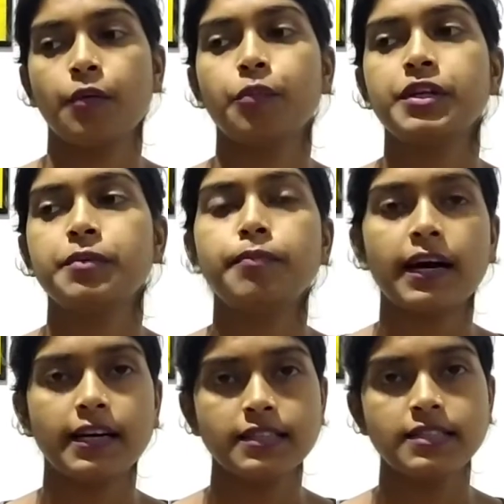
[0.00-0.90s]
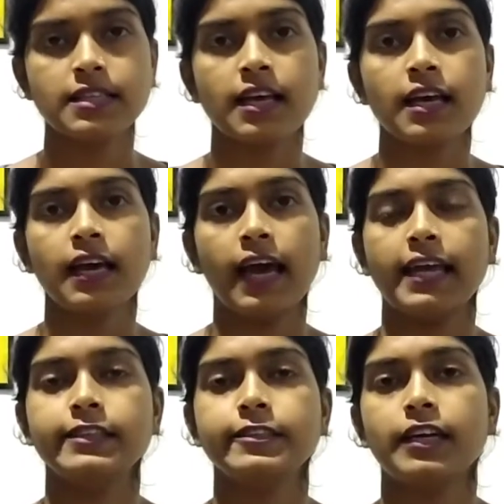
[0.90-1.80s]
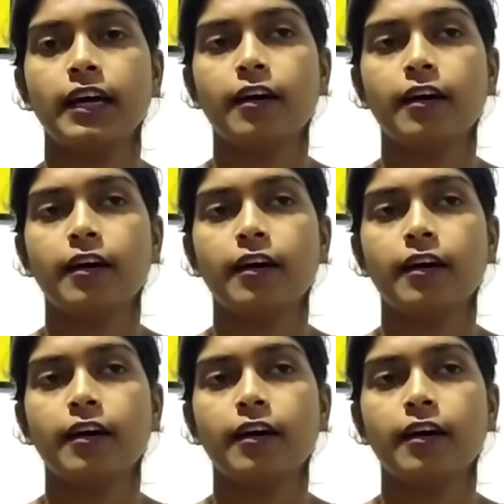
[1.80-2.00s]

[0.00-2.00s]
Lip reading: with birds, and